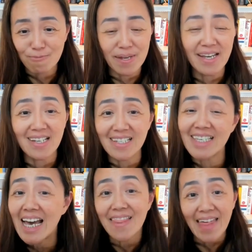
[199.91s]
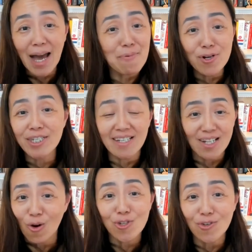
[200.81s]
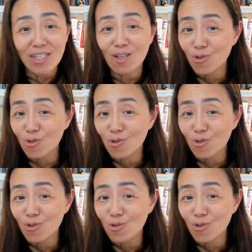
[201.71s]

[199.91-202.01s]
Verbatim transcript: because that person also needs